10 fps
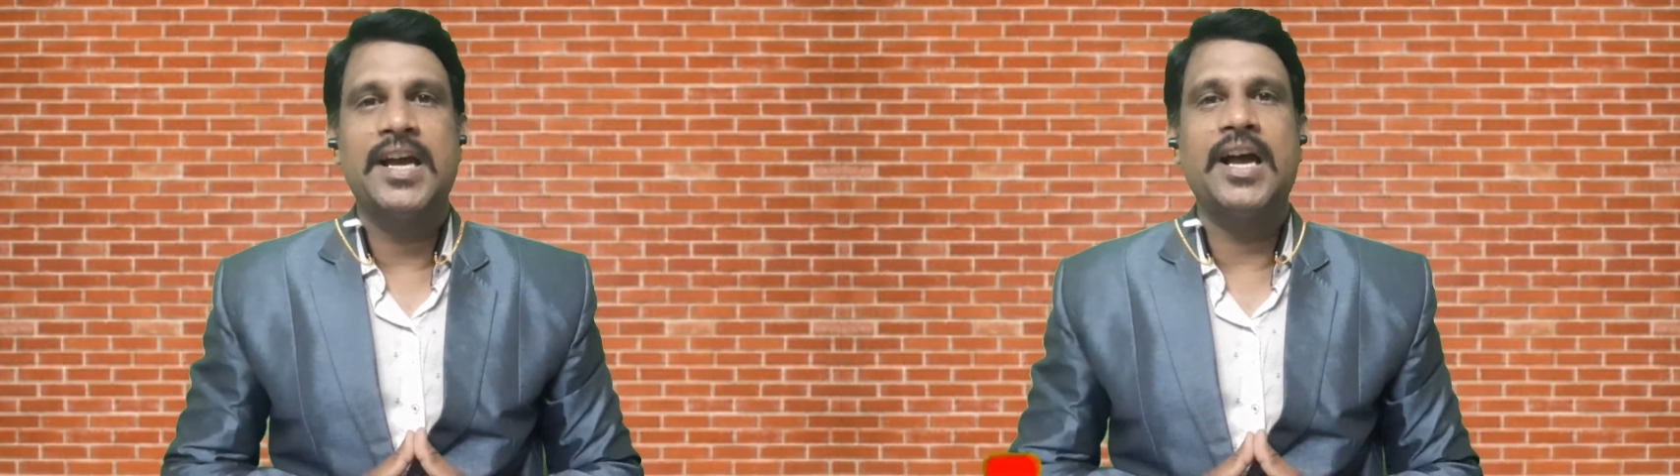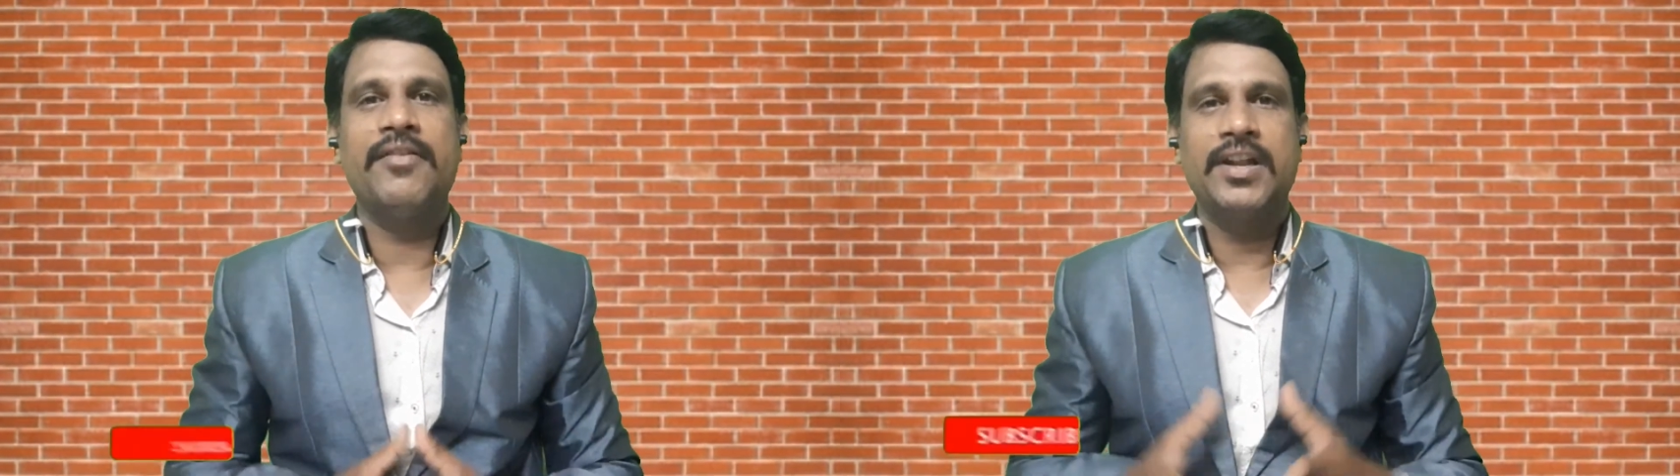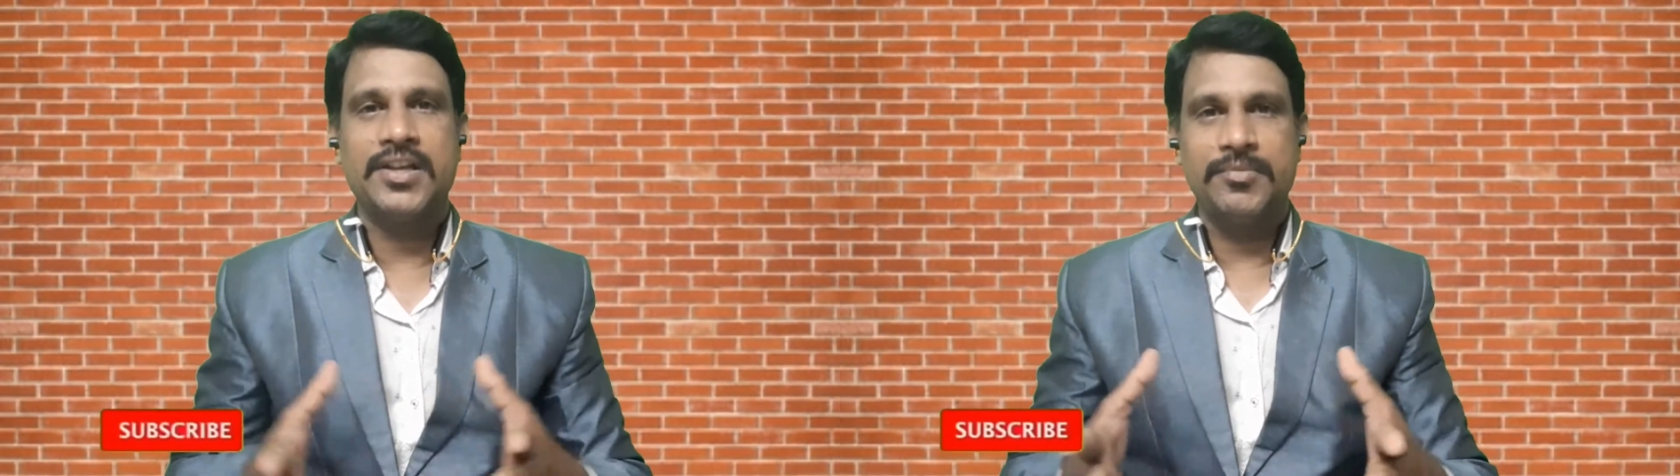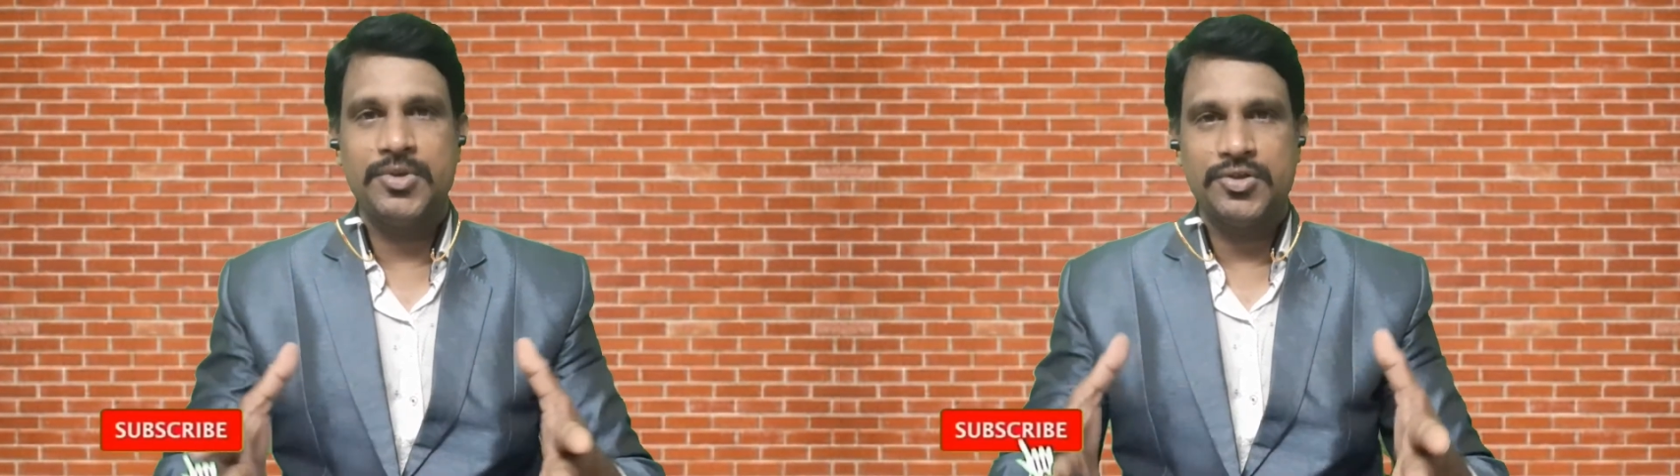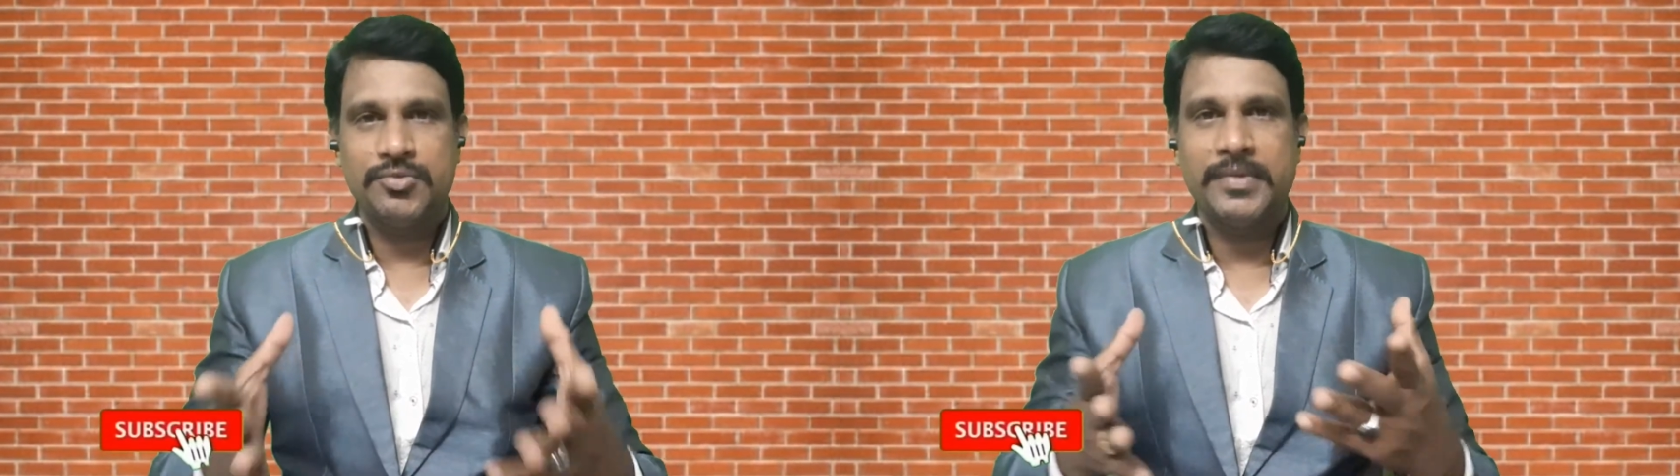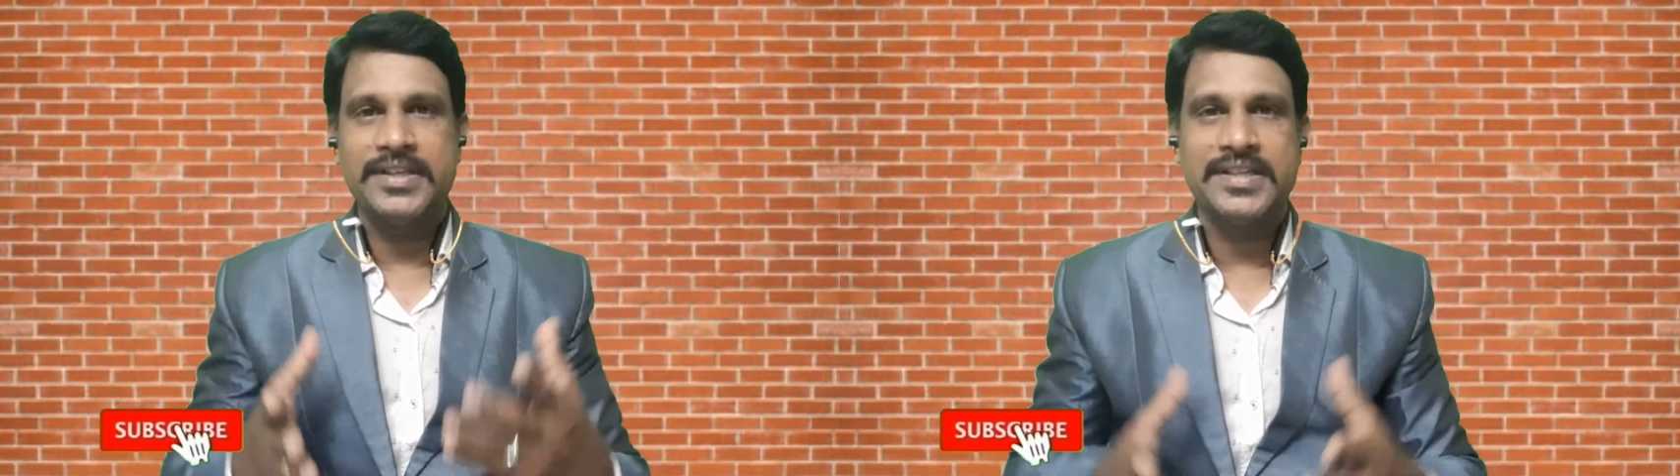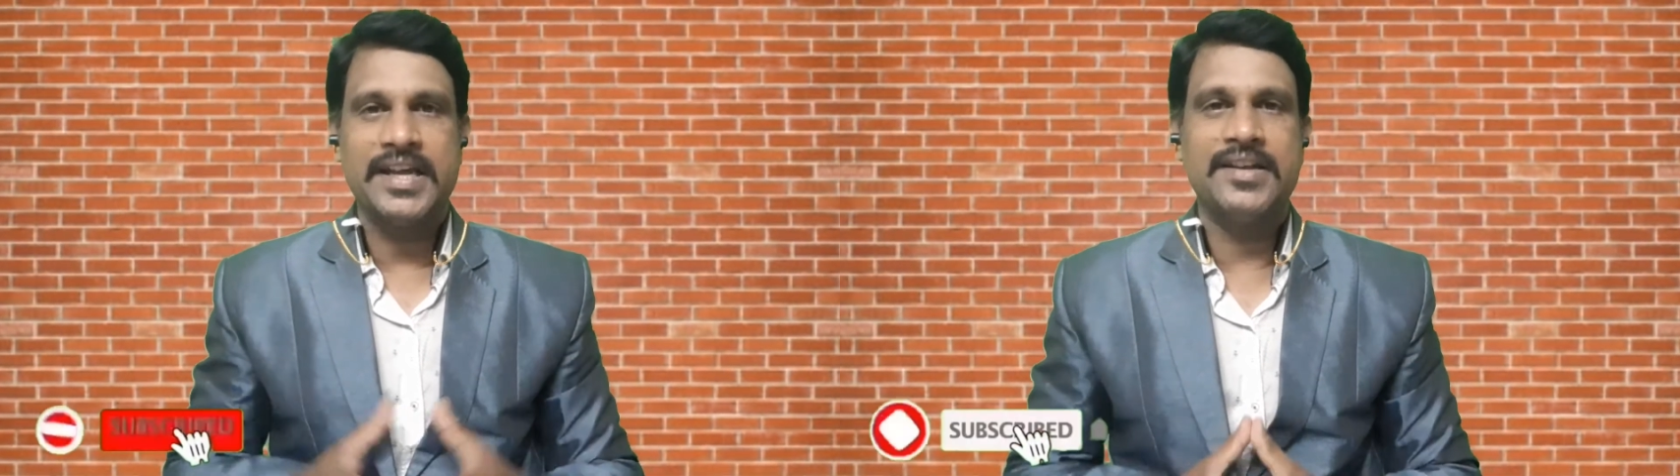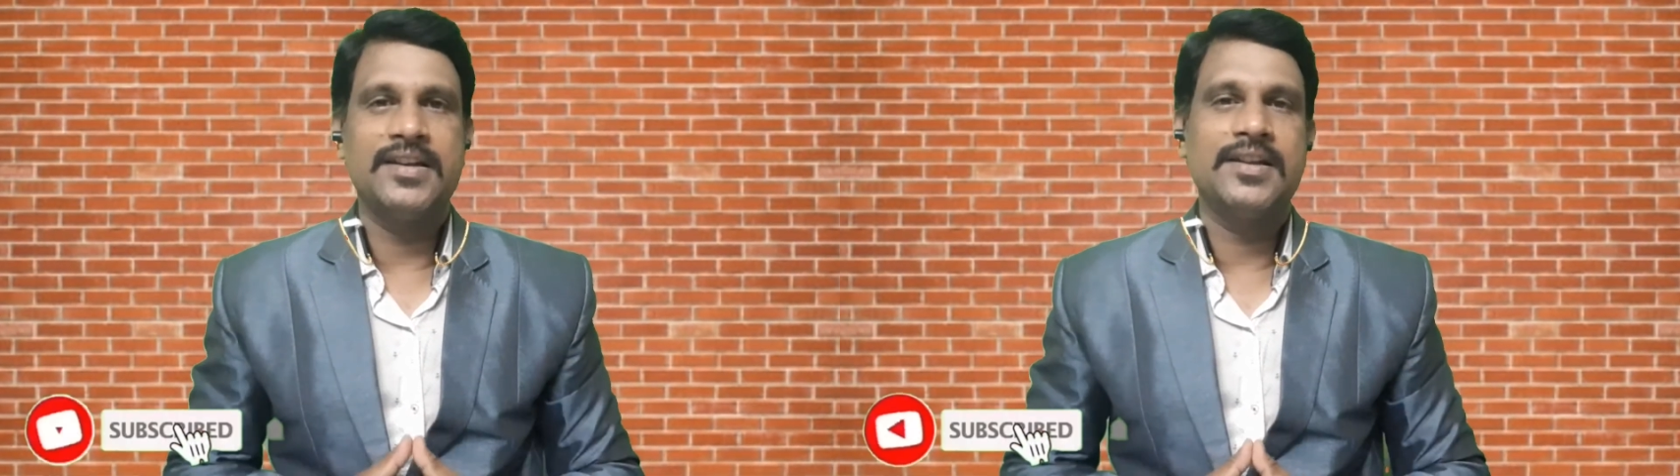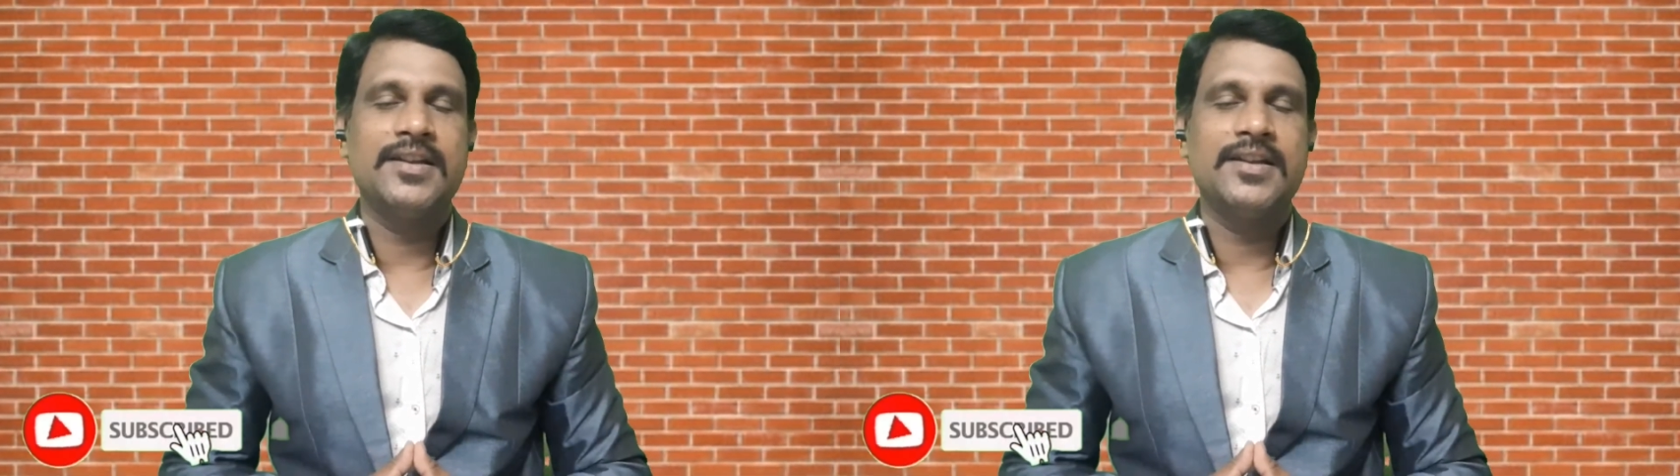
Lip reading: I welcome you to my channel.